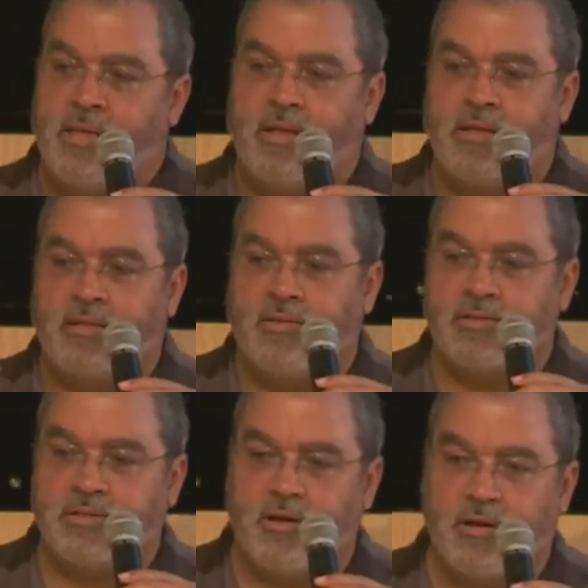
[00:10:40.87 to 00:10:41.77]
They did another
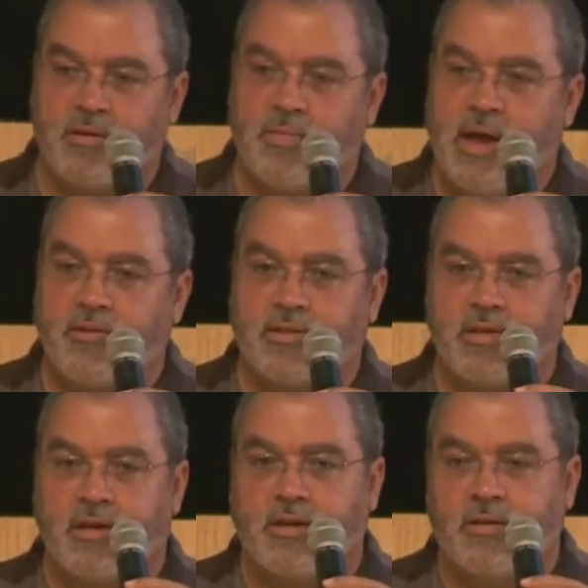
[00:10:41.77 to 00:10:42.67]
song about
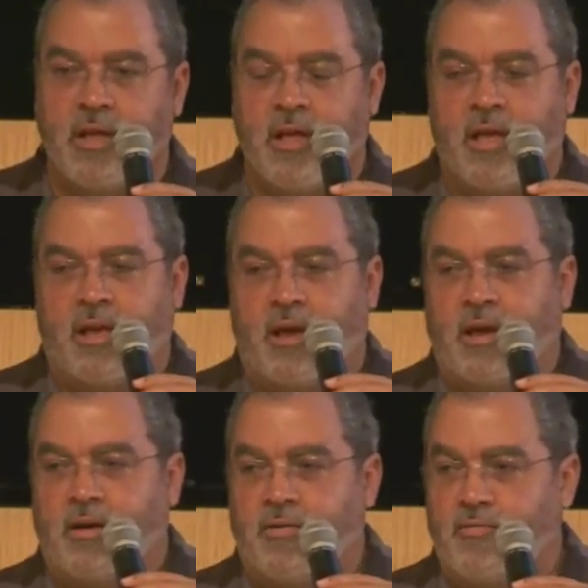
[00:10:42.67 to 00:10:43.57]
uh,
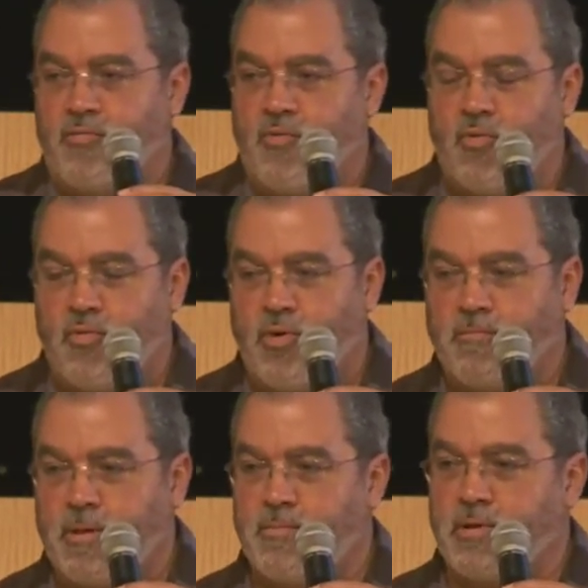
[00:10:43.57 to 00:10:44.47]
um,
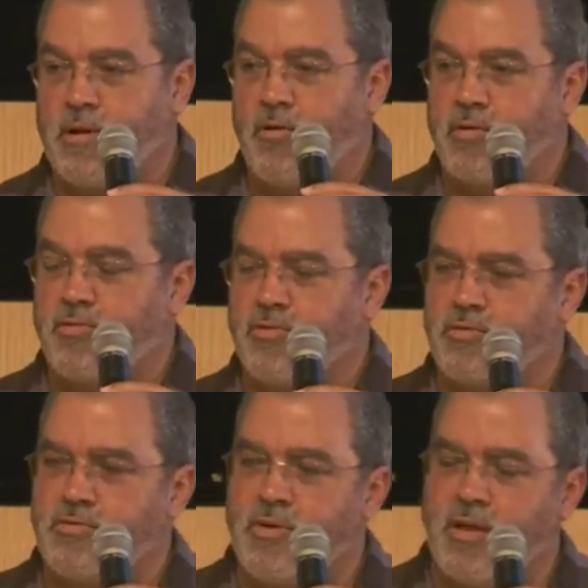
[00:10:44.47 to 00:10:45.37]
what people are going
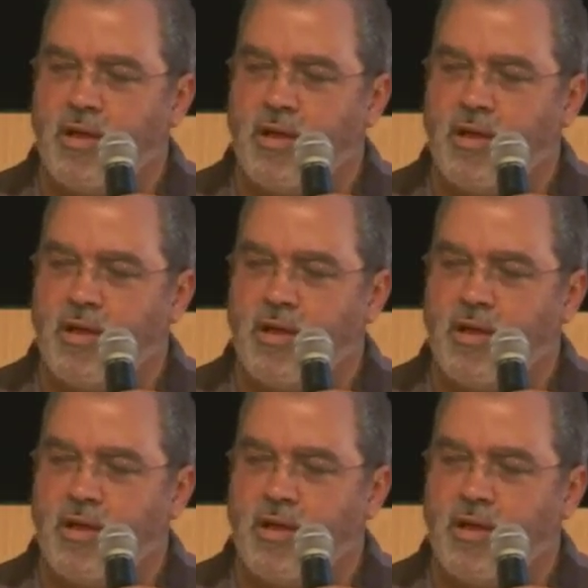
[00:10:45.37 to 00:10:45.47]
through.